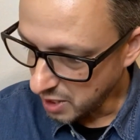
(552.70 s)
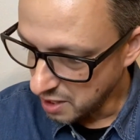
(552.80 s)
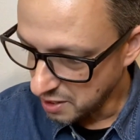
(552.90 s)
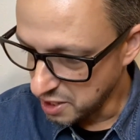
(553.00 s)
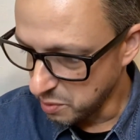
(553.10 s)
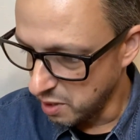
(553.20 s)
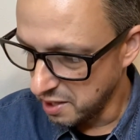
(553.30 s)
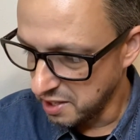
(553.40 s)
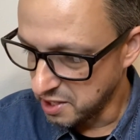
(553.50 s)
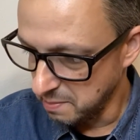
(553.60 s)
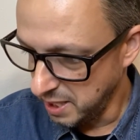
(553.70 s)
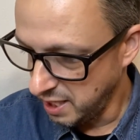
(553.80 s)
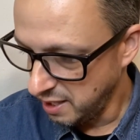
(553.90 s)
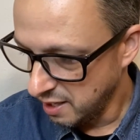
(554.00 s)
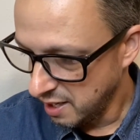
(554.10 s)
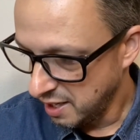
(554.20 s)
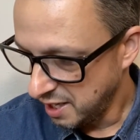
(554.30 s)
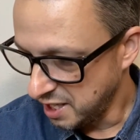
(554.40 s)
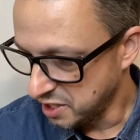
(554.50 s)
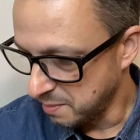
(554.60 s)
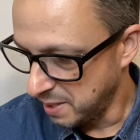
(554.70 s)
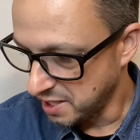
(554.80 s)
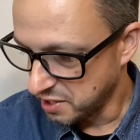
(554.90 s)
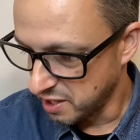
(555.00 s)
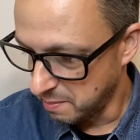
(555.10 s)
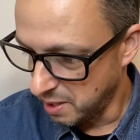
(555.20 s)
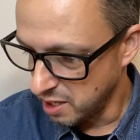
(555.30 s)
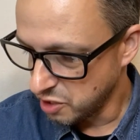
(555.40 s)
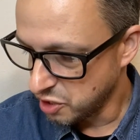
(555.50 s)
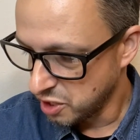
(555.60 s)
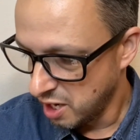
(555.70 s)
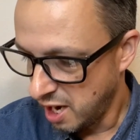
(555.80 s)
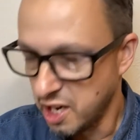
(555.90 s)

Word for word: This one, to me, is the best of the bunch.